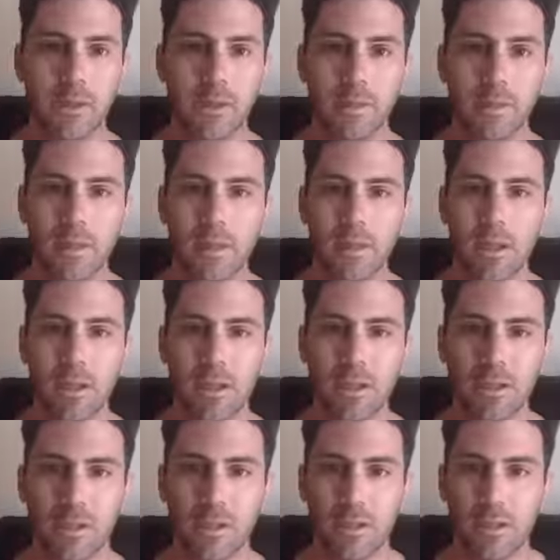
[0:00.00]
always been an
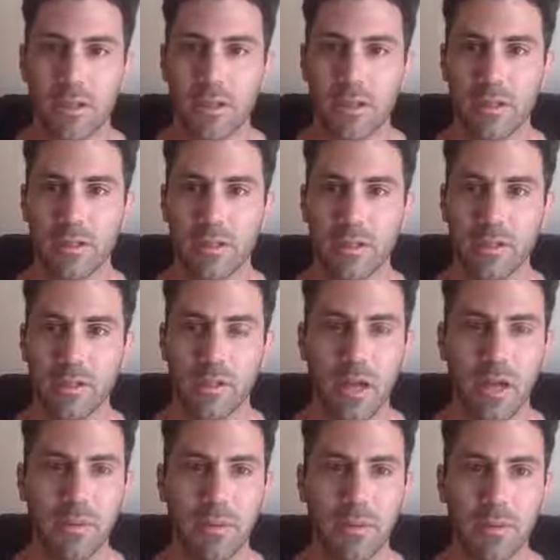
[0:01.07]
issue, is because a
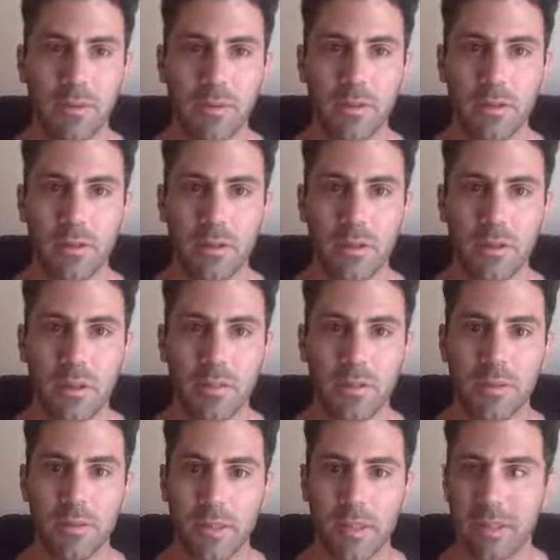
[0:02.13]
lot of people come
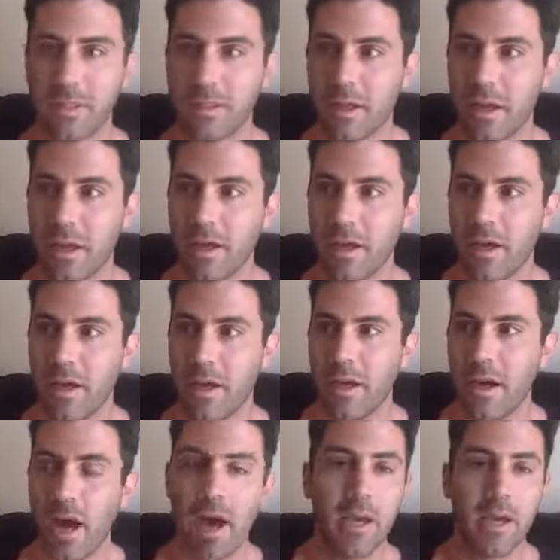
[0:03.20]
to me and say,
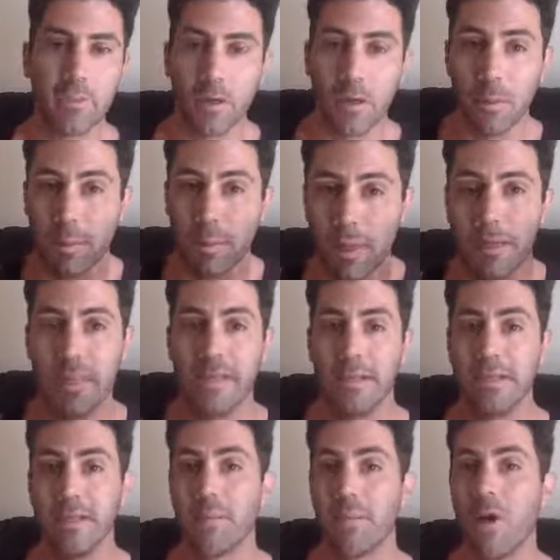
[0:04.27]
I am
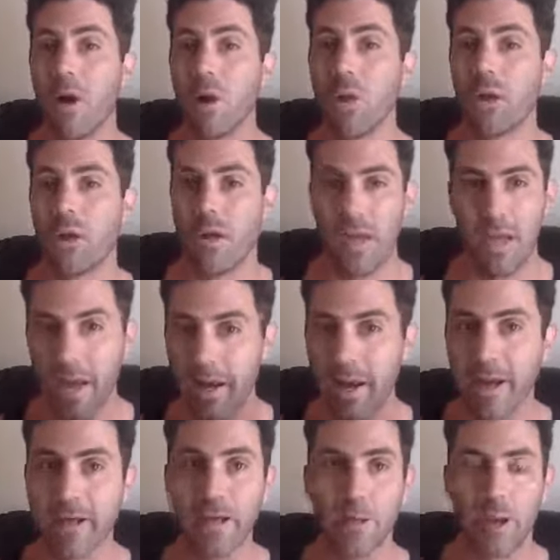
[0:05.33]
completely broke and
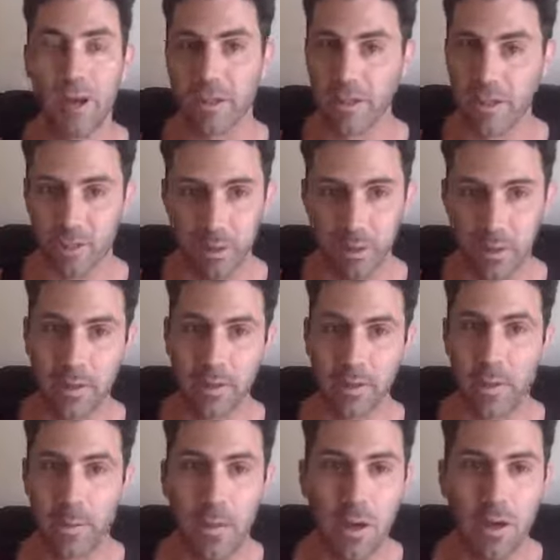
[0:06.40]
I need a way to just put money
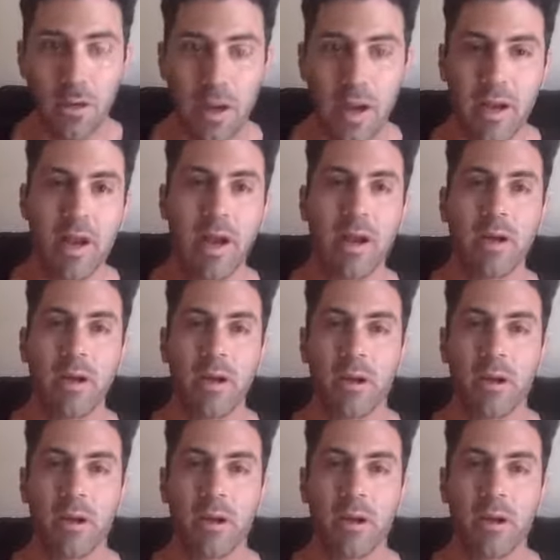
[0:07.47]
in my pocket right now.